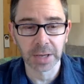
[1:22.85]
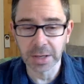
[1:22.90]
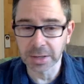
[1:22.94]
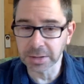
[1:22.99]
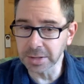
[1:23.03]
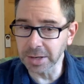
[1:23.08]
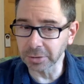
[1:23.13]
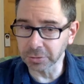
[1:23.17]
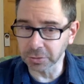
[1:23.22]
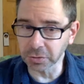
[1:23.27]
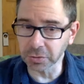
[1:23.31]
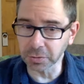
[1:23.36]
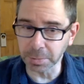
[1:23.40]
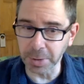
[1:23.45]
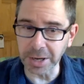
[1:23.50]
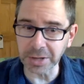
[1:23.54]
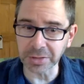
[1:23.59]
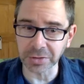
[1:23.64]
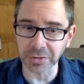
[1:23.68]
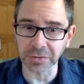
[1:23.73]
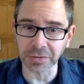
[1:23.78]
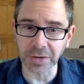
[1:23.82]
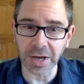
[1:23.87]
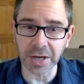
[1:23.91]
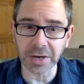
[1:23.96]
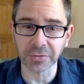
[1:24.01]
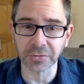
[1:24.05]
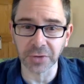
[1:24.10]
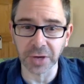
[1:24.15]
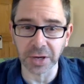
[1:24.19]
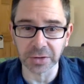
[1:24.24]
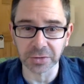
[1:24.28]
Now, despite the side
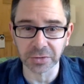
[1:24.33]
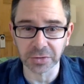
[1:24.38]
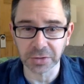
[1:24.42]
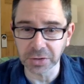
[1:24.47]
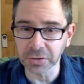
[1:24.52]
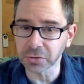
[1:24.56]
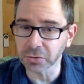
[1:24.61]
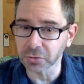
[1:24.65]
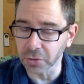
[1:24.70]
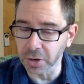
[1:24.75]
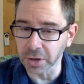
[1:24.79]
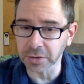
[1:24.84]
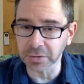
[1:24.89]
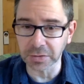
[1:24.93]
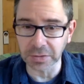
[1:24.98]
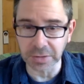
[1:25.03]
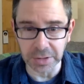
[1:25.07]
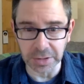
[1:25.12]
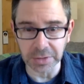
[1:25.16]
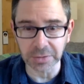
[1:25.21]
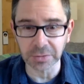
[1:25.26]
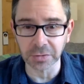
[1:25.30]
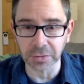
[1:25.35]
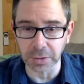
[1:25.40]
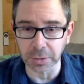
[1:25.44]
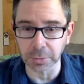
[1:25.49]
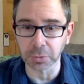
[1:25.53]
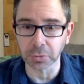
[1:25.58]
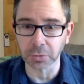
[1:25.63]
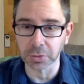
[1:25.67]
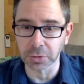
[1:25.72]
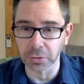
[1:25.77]
effects, these drugs did
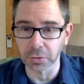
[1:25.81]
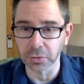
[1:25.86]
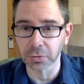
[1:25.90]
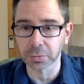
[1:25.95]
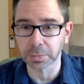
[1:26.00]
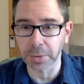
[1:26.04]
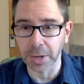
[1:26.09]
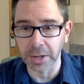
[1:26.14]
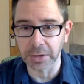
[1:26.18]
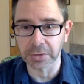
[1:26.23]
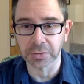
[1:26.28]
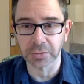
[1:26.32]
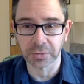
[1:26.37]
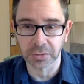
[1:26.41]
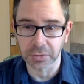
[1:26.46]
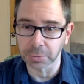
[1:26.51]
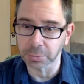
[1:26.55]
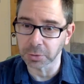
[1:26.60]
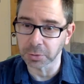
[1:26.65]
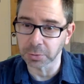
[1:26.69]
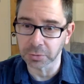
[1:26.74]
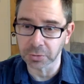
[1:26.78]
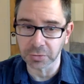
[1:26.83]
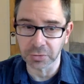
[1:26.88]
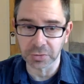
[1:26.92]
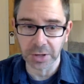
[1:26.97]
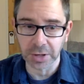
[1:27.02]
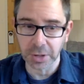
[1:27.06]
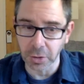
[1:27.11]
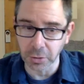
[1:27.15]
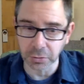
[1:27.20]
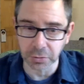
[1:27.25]
seem to reduce positive symptoms of
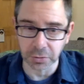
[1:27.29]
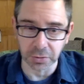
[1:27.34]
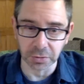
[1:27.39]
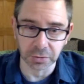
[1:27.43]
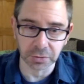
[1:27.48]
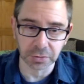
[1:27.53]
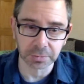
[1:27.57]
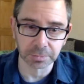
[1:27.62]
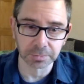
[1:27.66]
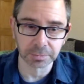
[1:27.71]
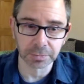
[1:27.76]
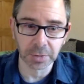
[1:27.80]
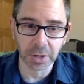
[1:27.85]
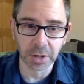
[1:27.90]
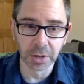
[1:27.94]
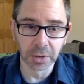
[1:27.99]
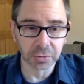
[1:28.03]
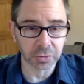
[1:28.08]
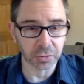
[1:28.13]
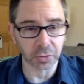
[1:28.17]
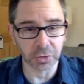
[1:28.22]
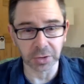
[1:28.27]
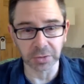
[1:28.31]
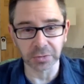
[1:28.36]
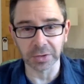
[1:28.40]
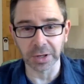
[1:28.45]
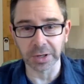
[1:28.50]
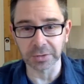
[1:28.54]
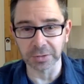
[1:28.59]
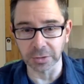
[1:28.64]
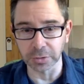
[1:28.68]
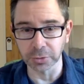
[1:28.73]
psychosis. So things
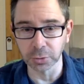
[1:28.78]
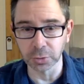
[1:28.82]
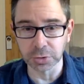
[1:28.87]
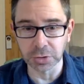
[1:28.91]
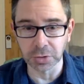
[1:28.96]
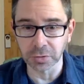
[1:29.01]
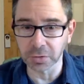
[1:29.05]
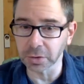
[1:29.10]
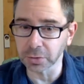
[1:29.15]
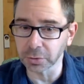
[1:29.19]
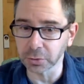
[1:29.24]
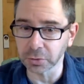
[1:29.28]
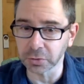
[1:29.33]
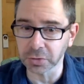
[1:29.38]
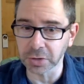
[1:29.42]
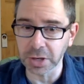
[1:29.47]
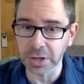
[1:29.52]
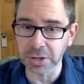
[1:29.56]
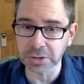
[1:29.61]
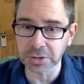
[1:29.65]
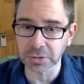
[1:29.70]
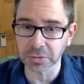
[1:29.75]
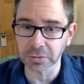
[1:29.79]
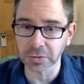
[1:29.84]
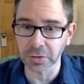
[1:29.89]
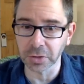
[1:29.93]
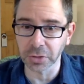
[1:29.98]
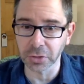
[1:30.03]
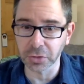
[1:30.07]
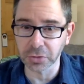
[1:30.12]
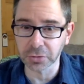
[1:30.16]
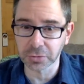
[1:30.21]
like delusions, hallucinations,
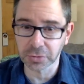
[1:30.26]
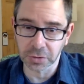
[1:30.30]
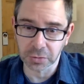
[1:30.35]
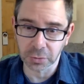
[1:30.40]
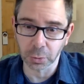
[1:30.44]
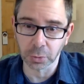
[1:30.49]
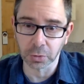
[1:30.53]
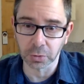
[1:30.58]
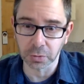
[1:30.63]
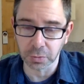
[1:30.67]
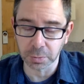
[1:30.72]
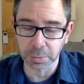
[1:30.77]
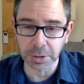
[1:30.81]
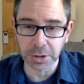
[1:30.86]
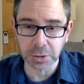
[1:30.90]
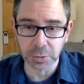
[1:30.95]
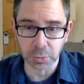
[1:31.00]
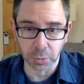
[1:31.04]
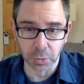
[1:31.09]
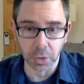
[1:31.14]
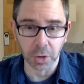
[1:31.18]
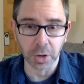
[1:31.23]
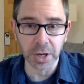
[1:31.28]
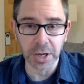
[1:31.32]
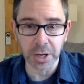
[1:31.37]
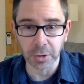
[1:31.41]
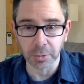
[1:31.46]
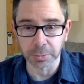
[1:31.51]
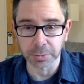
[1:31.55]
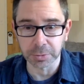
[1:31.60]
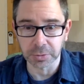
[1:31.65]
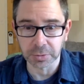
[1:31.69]
and disordered speech were all
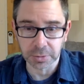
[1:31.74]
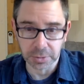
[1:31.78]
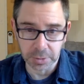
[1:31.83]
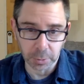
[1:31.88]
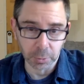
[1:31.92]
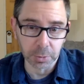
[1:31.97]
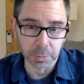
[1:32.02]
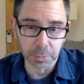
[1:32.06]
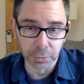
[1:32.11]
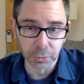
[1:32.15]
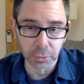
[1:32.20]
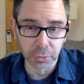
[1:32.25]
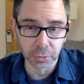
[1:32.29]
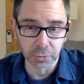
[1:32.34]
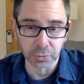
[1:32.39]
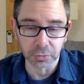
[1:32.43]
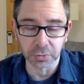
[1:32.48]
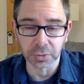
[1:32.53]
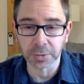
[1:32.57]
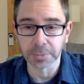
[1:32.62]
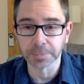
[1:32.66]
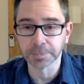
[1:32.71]
helped. They were improved.